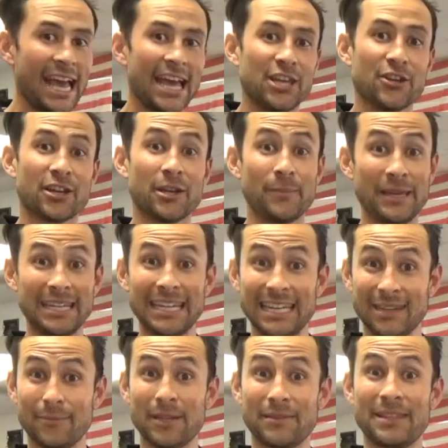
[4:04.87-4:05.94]
you're going to be
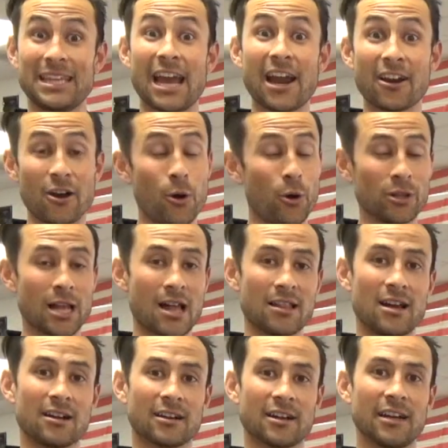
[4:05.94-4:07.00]
needing to be in the air a whole lot
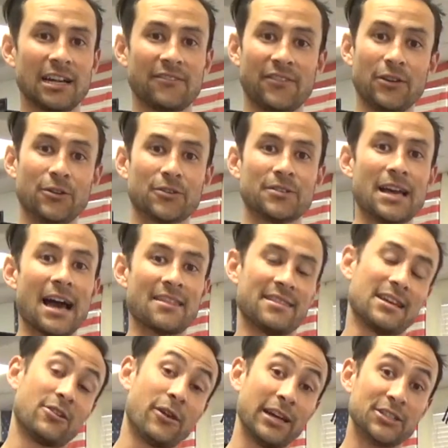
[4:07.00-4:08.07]
longer, and if you're not
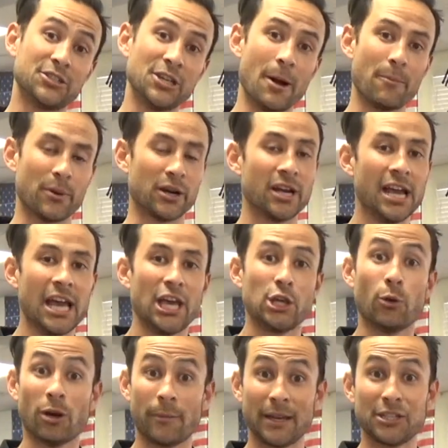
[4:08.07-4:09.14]
the greatest jumper, you
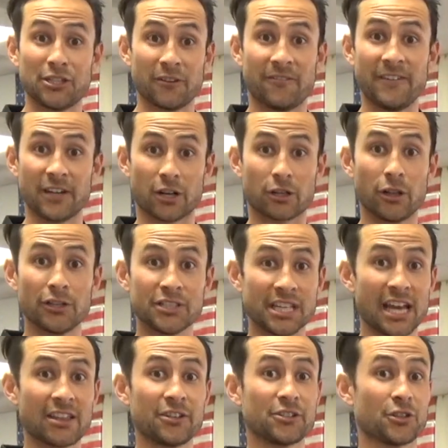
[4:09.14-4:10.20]
want to make sure your feet are close
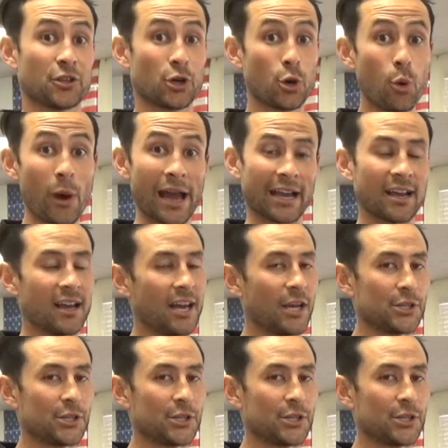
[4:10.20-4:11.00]
together so they're quick.